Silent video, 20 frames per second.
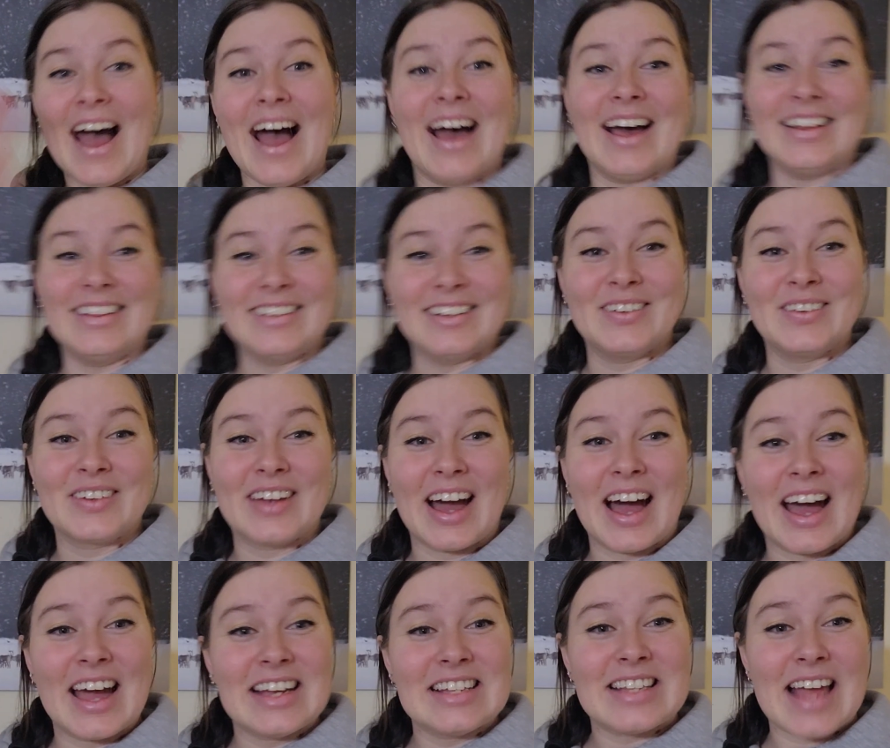Hello
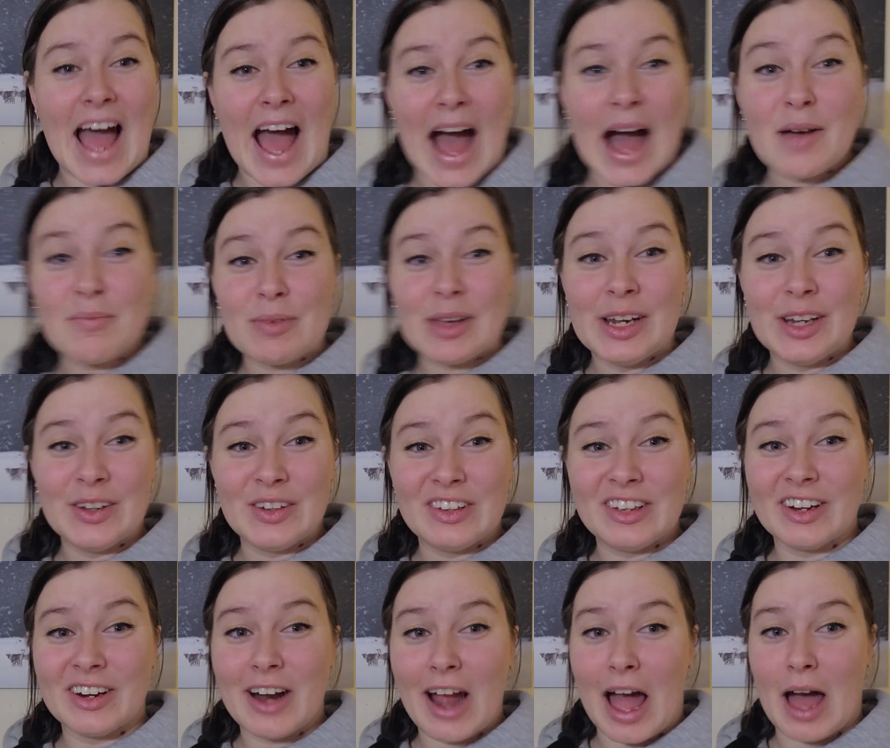guys, happy new
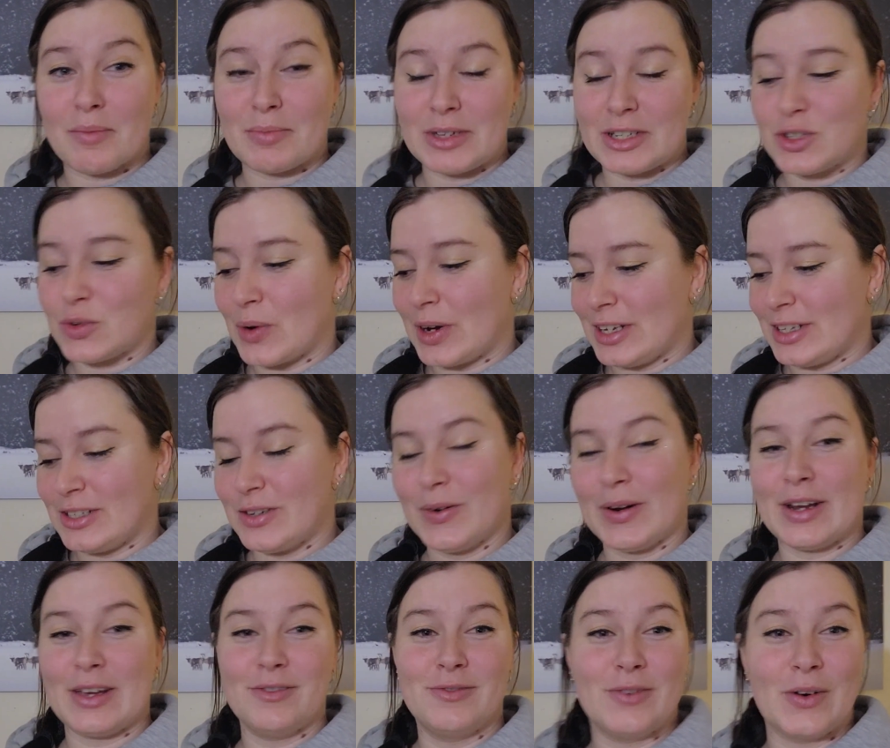year, happy
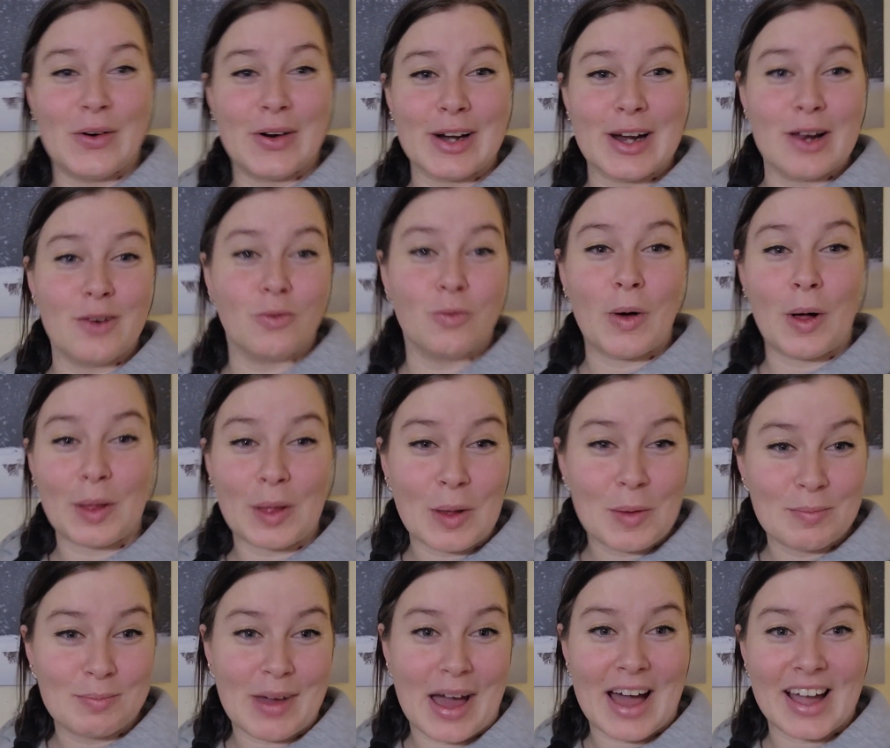2024 and
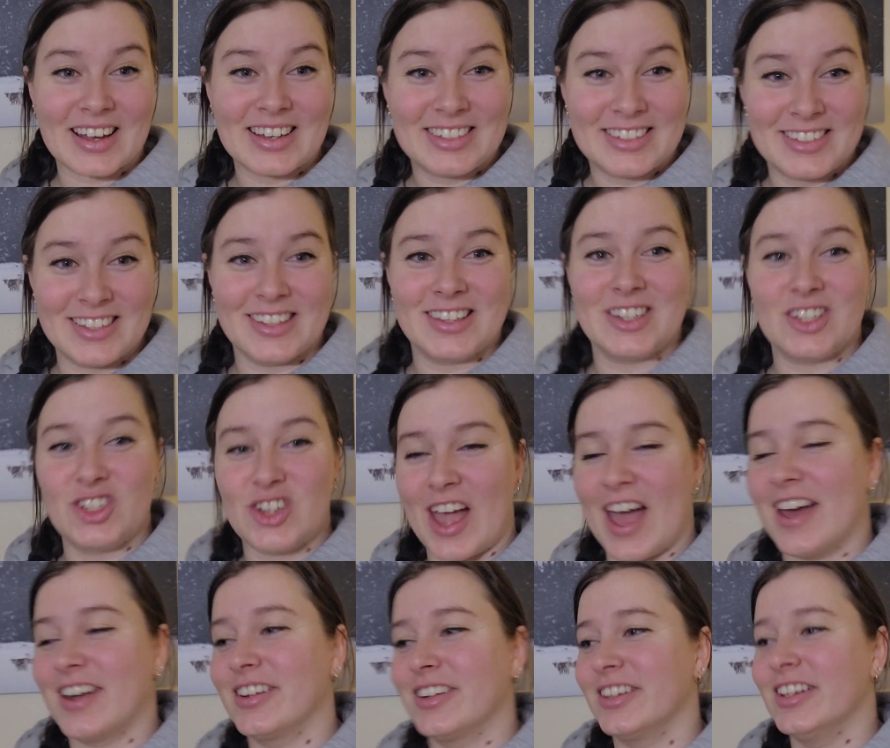welcome back to the
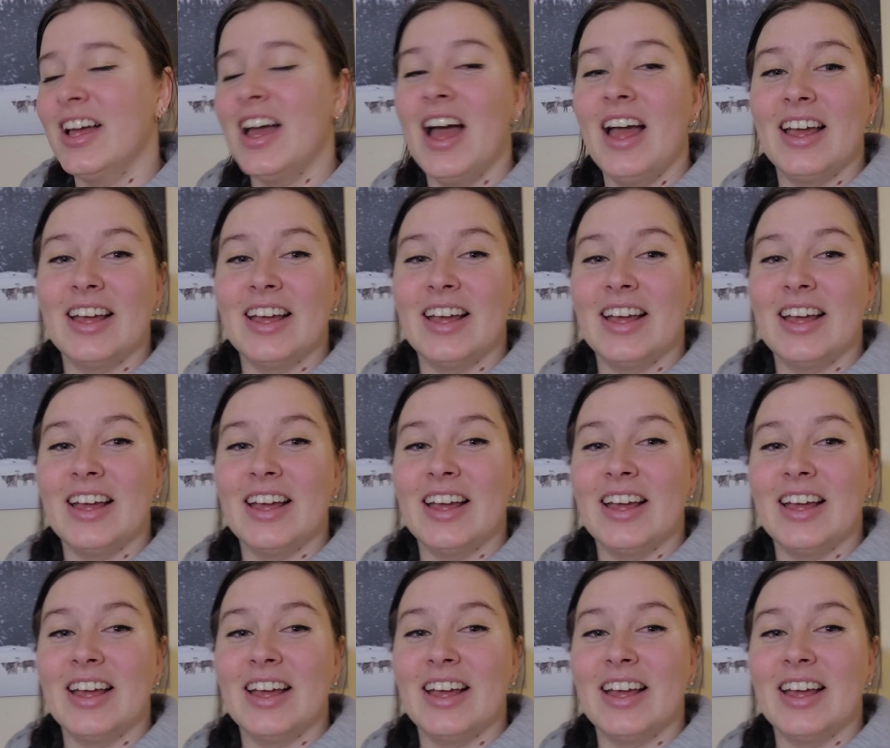channel.